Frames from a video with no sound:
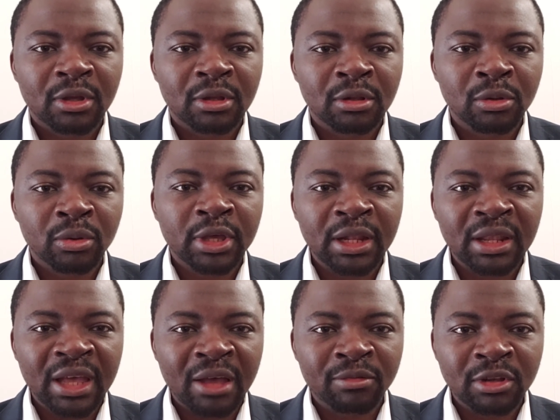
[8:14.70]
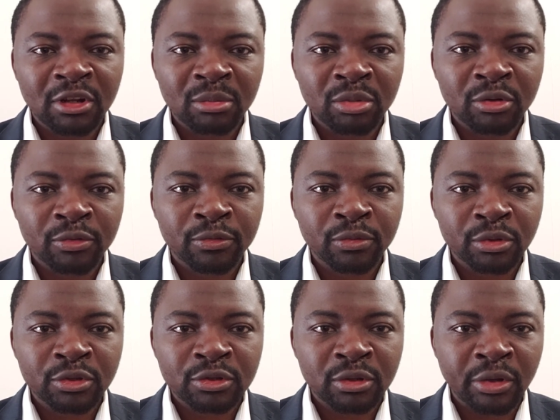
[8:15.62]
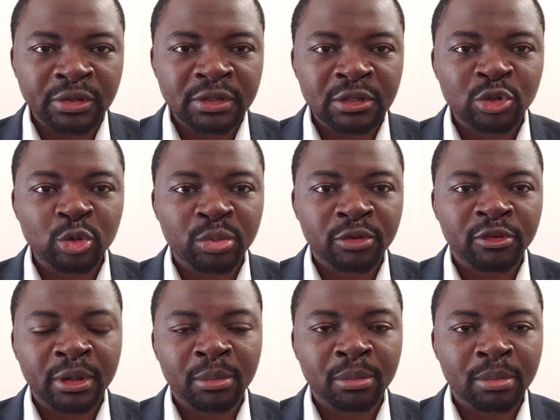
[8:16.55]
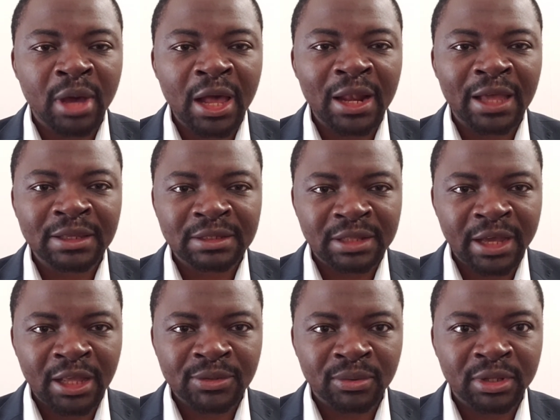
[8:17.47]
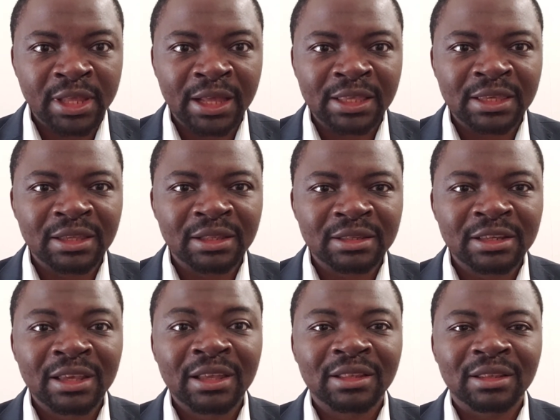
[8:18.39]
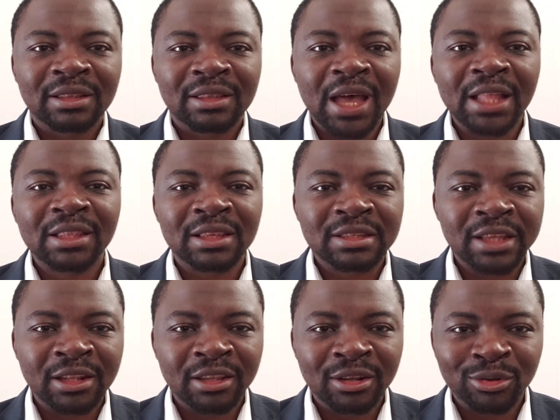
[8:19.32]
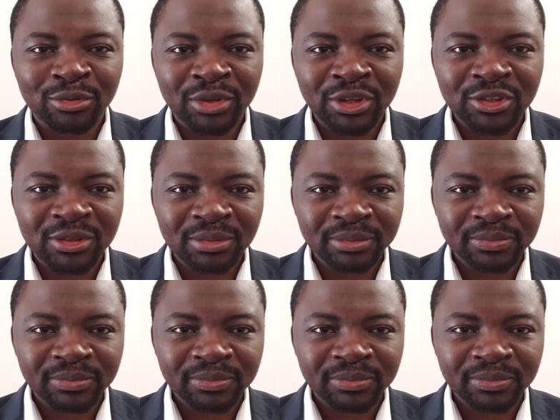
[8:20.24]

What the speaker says: locally available food sources to prepare balanced diets for their kids. That is an innovation.